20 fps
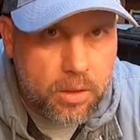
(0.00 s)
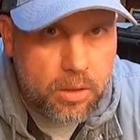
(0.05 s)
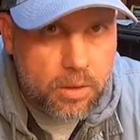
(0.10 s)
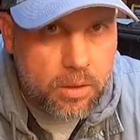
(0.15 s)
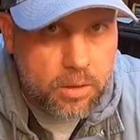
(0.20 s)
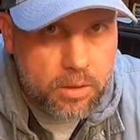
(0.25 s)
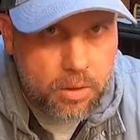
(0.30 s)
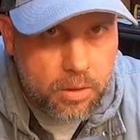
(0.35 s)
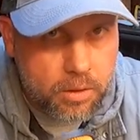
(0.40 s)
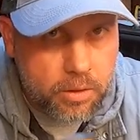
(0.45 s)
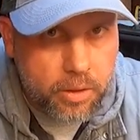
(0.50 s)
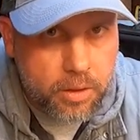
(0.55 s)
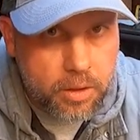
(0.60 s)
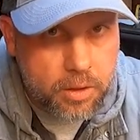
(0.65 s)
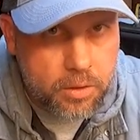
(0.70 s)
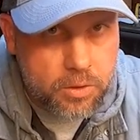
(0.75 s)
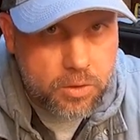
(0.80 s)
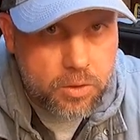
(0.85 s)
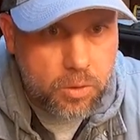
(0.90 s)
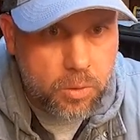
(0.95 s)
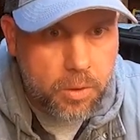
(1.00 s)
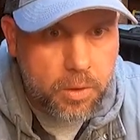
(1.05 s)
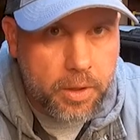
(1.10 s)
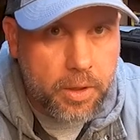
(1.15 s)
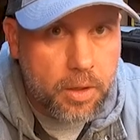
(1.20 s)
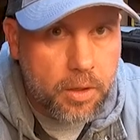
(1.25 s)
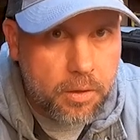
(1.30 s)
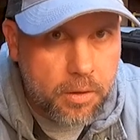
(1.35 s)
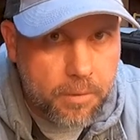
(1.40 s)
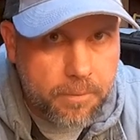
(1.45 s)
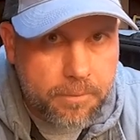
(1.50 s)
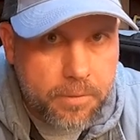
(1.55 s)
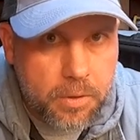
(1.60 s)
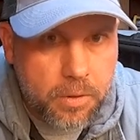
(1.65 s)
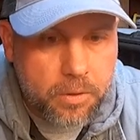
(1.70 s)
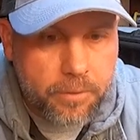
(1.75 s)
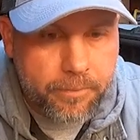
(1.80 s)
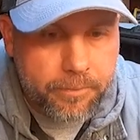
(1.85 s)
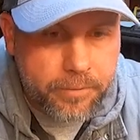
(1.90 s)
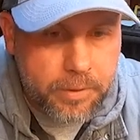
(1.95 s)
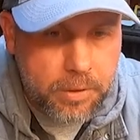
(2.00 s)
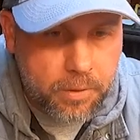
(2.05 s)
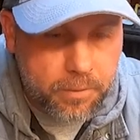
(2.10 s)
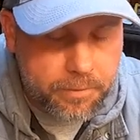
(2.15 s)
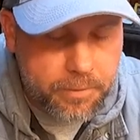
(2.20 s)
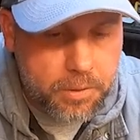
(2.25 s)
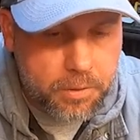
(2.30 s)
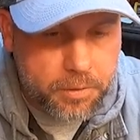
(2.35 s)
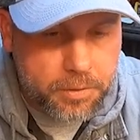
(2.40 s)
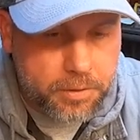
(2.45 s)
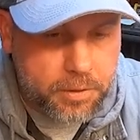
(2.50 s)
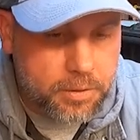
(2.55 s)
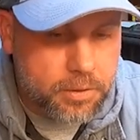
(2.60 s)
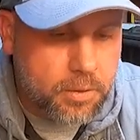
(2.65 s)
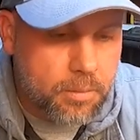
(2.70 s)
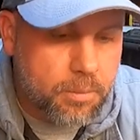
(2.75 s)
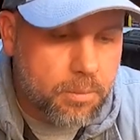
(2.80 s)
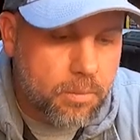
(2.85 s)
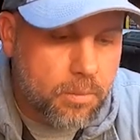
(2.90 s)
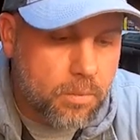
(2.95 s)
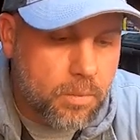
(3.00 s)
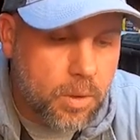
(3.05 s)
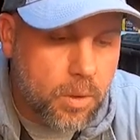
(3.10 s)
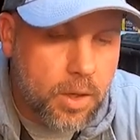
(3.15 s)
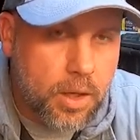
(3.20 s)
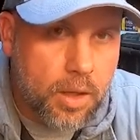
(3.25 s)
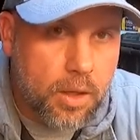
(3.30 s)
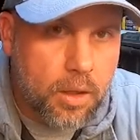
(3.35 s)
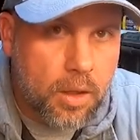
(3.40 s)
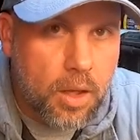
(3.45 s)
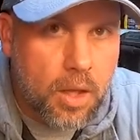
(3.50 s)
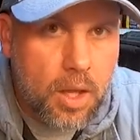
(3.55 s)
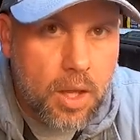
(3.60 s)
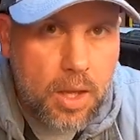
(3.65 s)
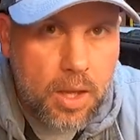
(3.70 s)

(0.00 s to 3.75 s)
you're going to destroy your fuel system. Okay.